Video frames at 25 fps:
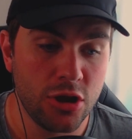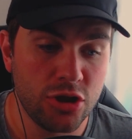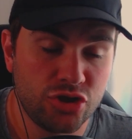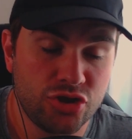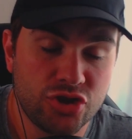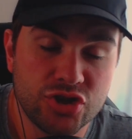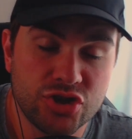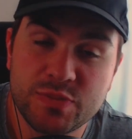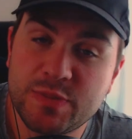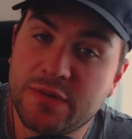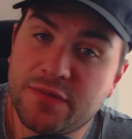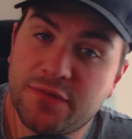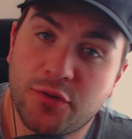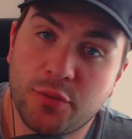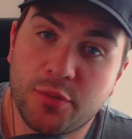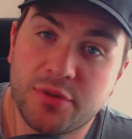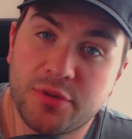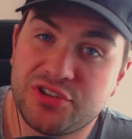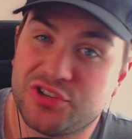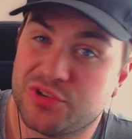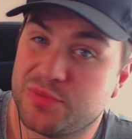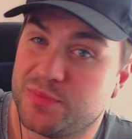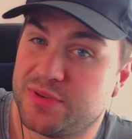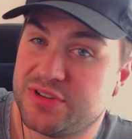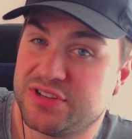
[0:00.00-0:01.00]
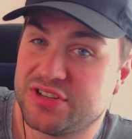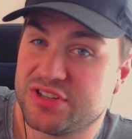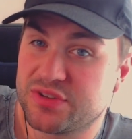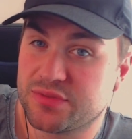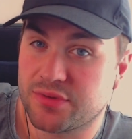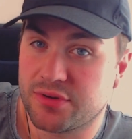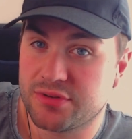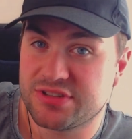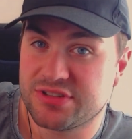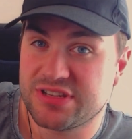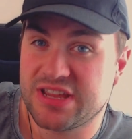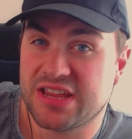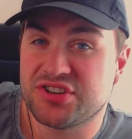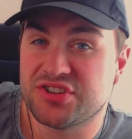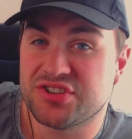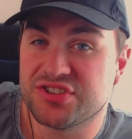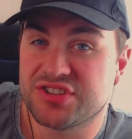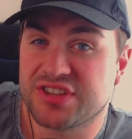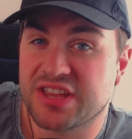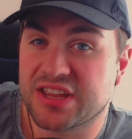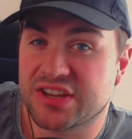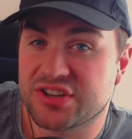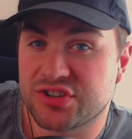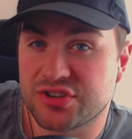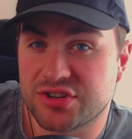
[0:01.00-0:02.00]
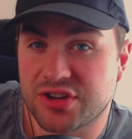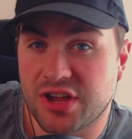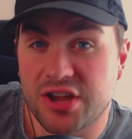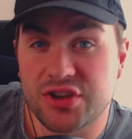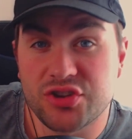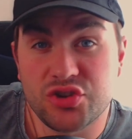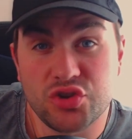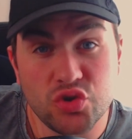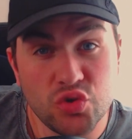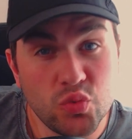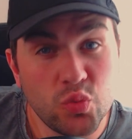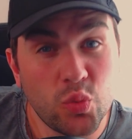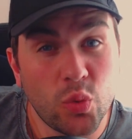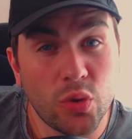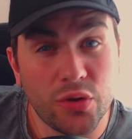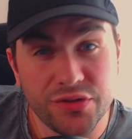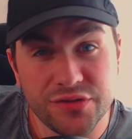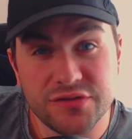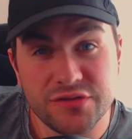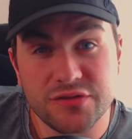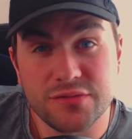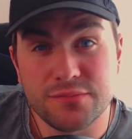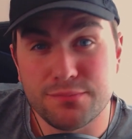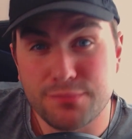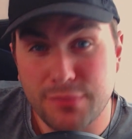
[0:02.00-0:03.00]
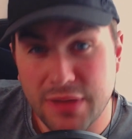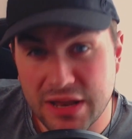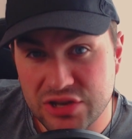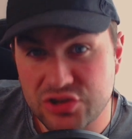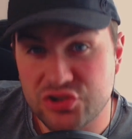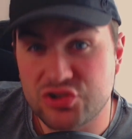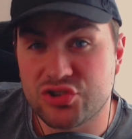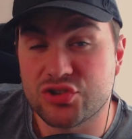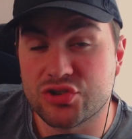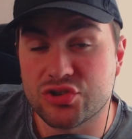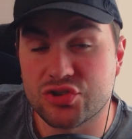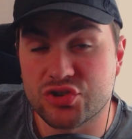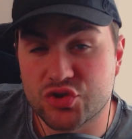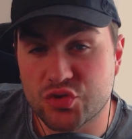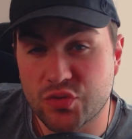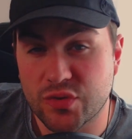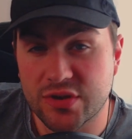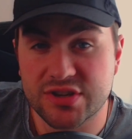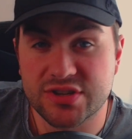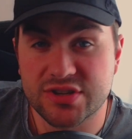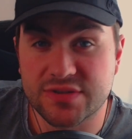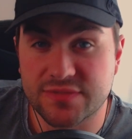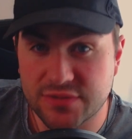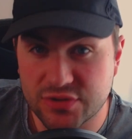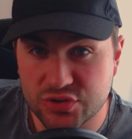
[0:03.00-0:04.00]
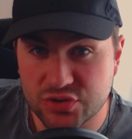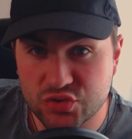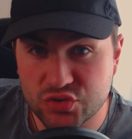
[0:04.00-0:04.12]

Just before we jump into the rotation section, I do want to mention Tricks of the